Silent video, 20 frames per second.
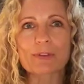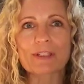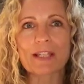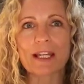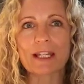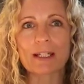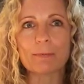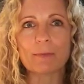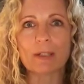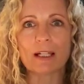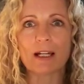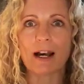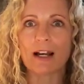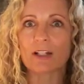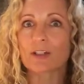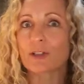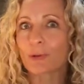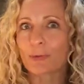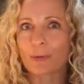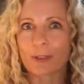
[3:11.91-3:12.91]
say to me,
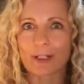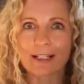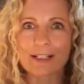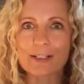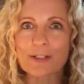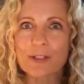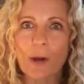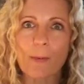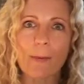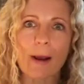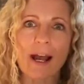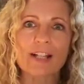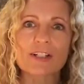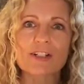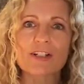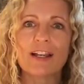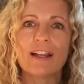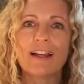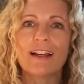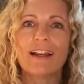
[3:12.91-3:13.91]
"Gosh, you're working so
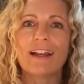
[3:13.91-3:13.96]
much,"